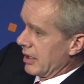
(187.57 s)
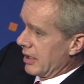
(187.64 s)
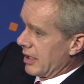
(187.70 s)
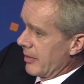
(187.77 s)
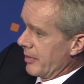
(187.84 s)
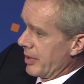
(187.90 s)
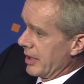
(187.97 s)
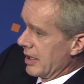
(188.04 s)

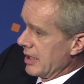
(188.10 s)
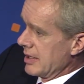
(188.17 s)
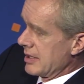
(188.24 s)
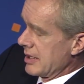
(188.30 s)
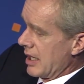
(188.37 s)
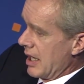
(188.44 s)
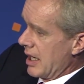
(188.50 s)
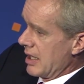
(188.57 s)

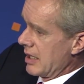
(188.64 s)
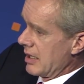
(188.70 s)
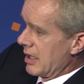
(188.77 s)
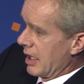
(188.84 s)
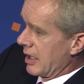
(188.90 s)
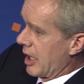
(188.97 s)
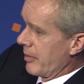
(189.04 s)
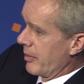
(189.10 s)
companies, and
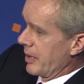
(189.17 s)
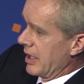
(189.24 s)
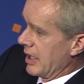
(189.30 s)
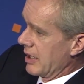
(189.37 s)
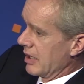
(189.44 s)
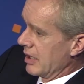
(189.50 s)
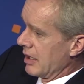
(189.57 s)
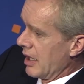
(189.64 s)
a company
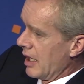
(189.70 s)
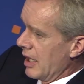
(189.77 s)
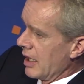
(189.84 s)
that,